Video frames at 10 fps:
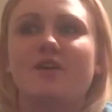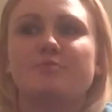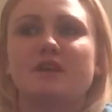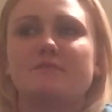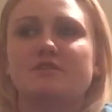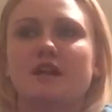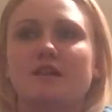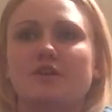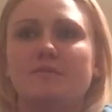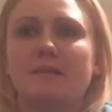pretty much all
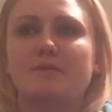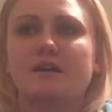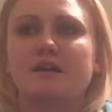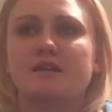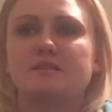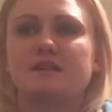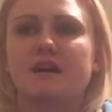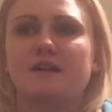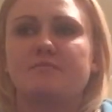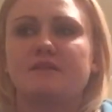I remember is they
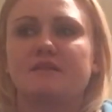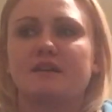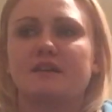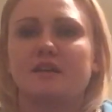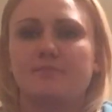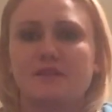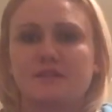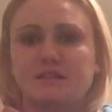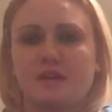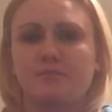had me like get up on the
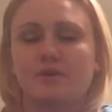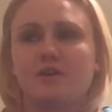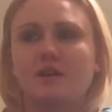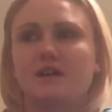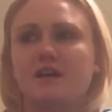table